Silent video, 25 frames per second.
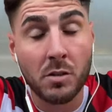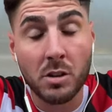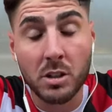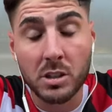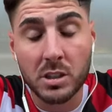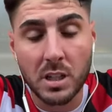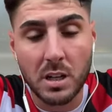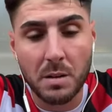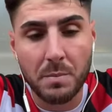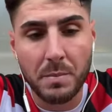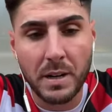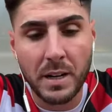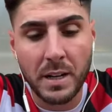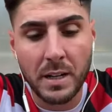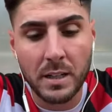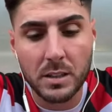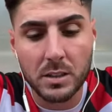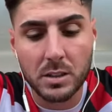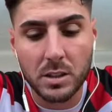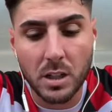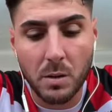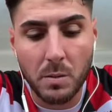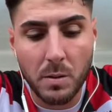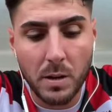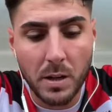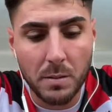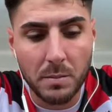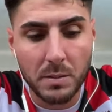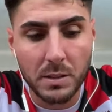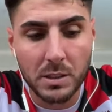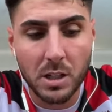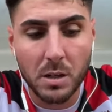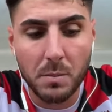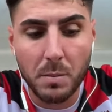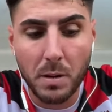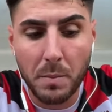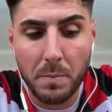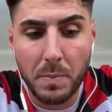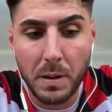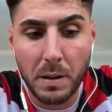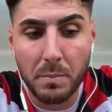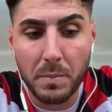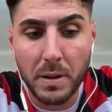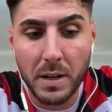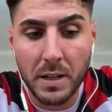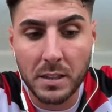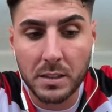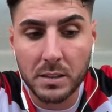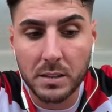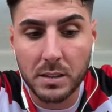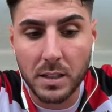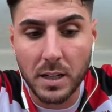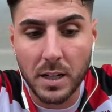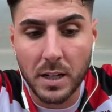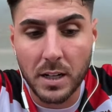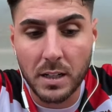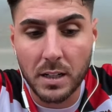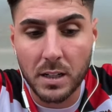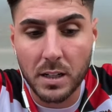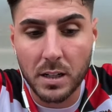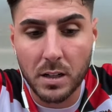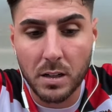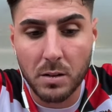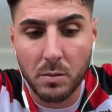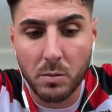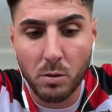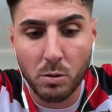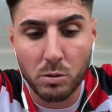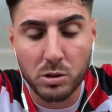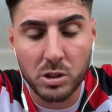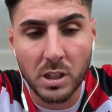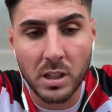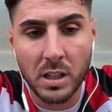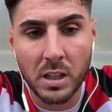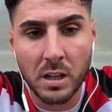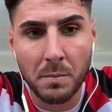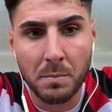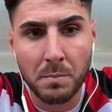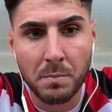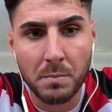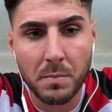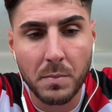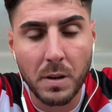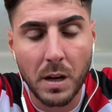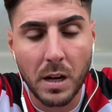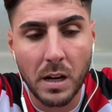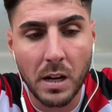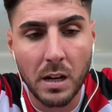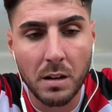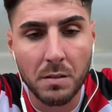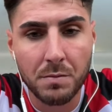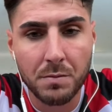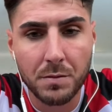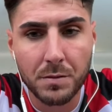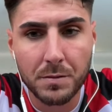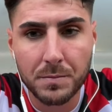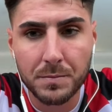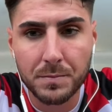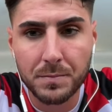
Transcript: for us at the minute, so um, he's going to be a big miss, and uh, we're all sending him our love.